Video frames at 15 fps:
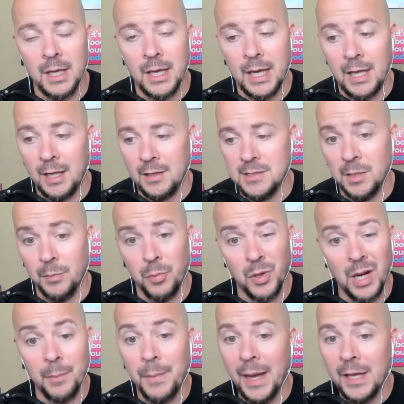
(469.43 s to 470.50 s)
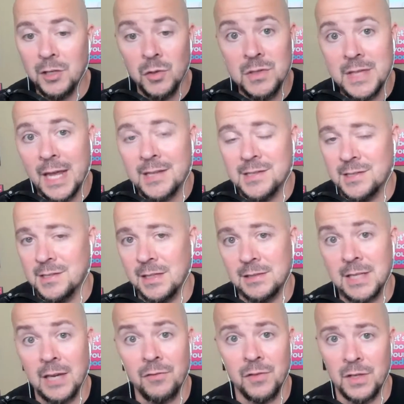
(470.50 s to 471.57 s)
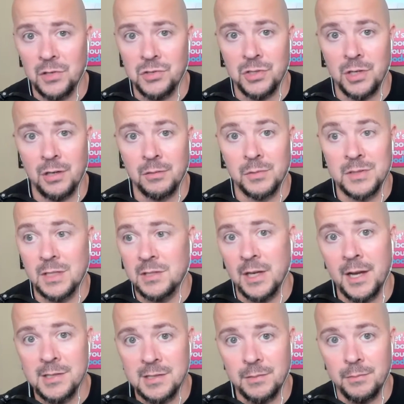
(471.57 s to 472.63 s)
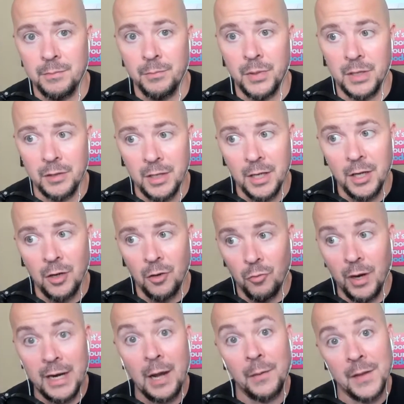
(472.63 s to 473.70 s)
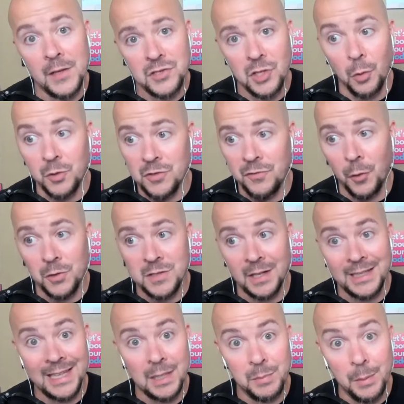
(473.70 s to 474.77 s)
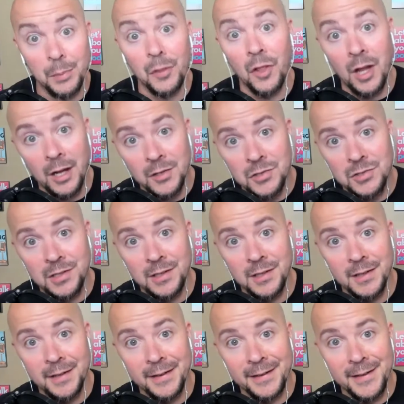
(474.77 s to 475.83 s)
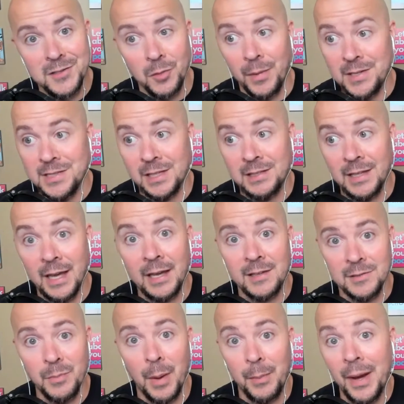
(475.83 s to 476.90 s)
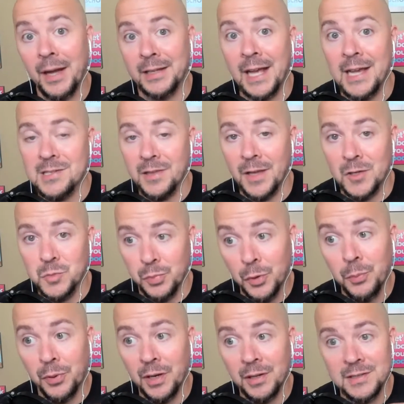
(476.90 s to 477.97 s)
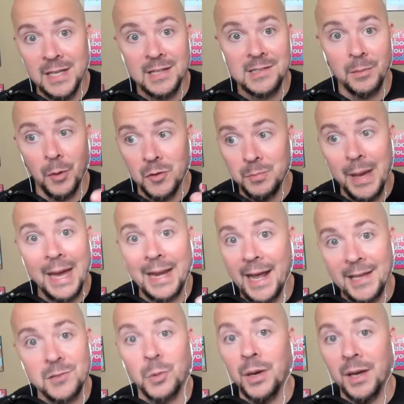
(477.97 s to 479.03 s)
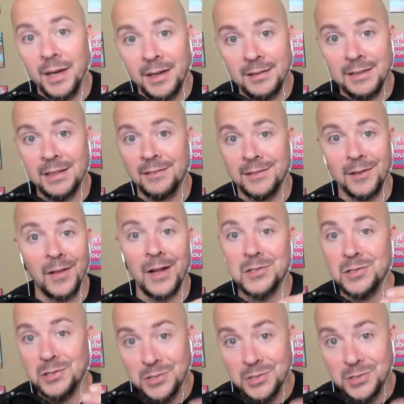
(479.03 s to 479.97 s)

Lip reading: And at some point I may use that as a CTA for this show because it's awesome. But right now on this show, we're just focused on getting people launched. So my CTA is my podcast launch blueprint because that's the most badass way to launch your